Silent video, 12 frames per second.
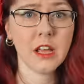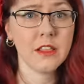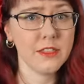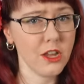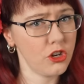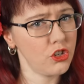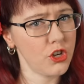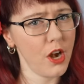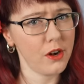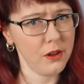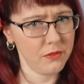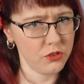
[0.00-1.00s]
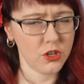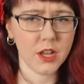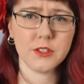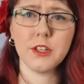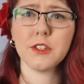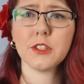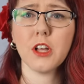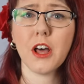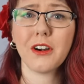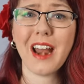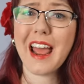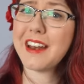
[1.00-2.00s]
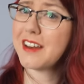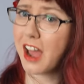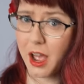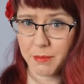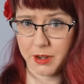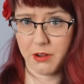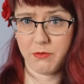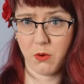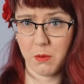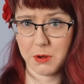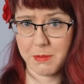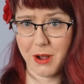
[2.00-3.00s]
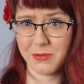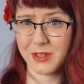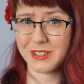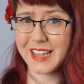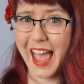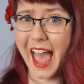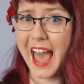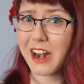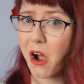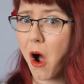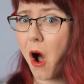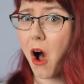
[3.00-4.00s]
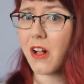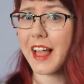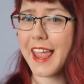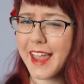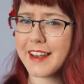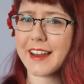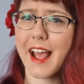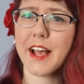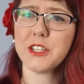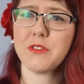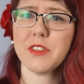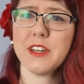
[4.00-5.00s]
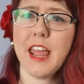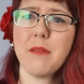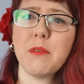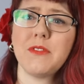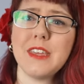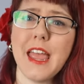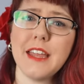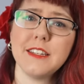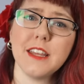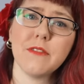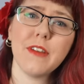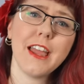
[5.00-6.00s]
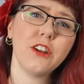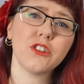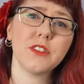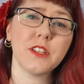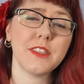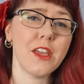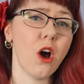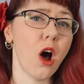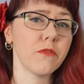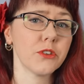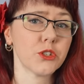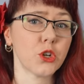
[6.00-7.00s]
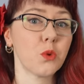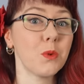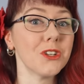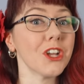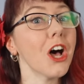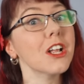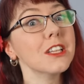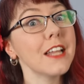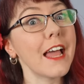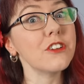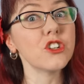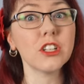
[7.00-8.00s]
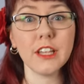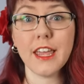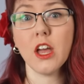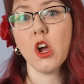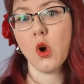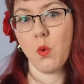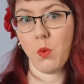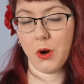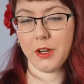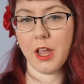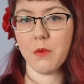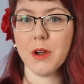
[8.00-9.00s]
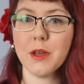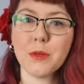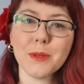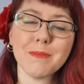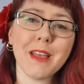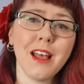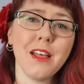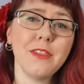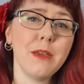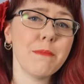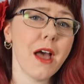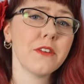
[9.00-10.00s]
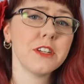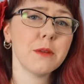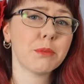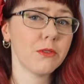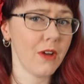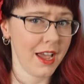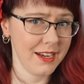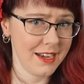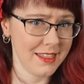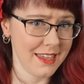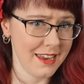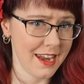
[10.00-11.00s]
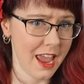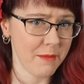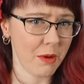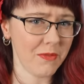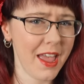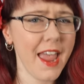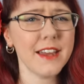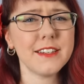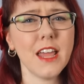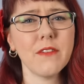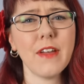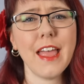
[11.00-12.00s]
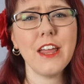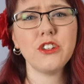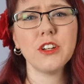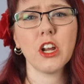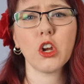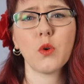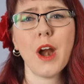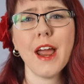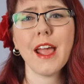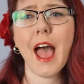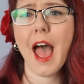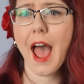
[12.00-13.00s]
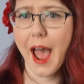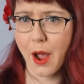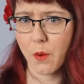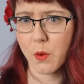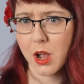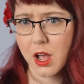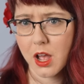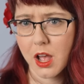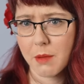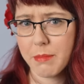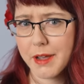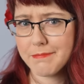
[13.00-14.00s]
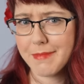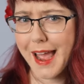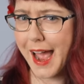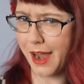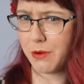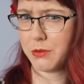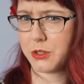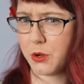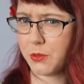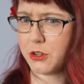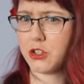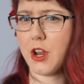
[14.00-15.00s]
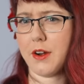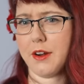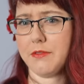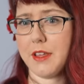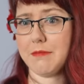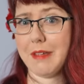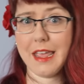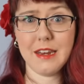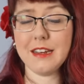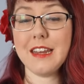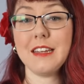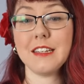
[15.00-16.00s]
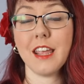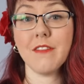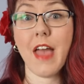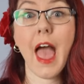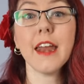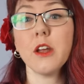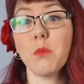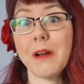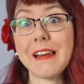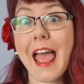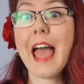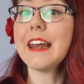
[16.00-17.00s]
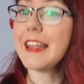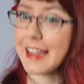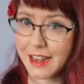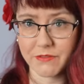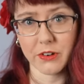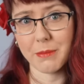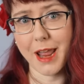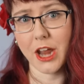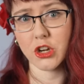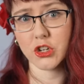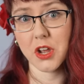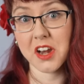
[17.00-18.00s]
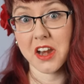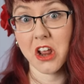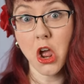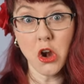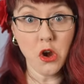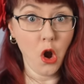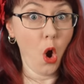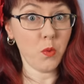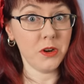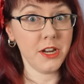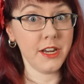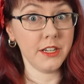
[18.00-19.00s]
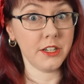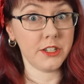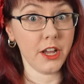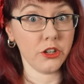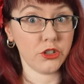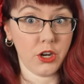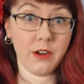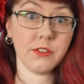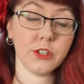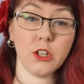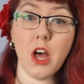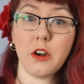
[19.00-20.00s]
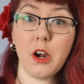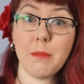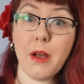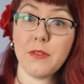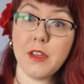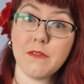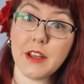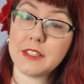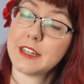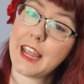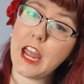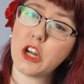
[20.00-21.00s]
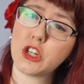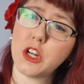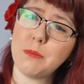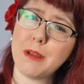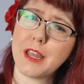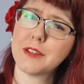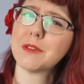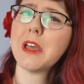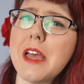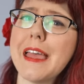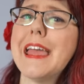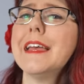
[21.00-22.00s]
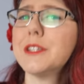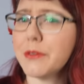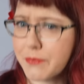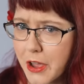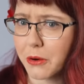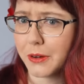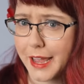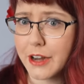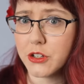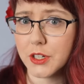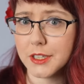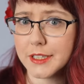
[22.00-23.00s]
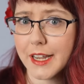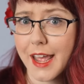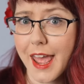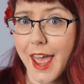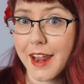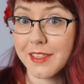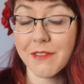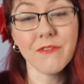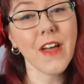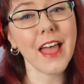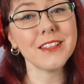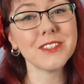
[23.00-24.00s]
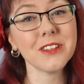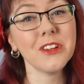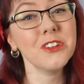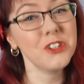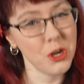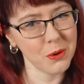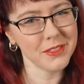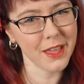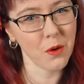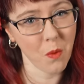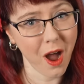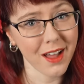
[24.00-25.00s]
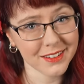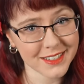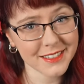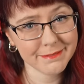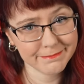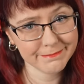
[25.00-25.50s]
The sheriff, Jesse Slaughter, had not been informed about this at all and asked for the name of the ATF agent that the officer was allegedly working with. The Mountie provided the name of ATF agent Craig Howe. But Howe told the sheriff that he didn't need to give anyone any information and no one needed to tell Sheriff Slaughter about the investigation because he's a federal agent and the feds do what they want.